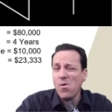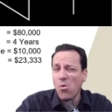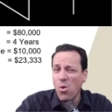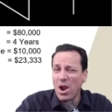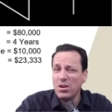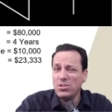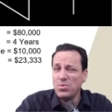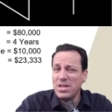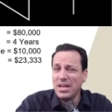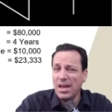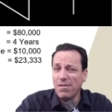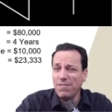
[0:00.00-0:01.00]
Where do we
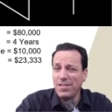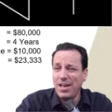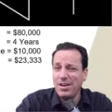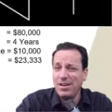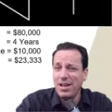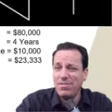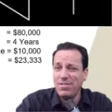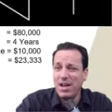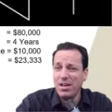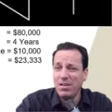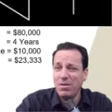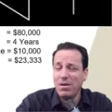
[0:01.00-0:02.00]
account for that net
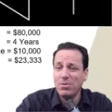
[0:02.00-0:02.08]
value?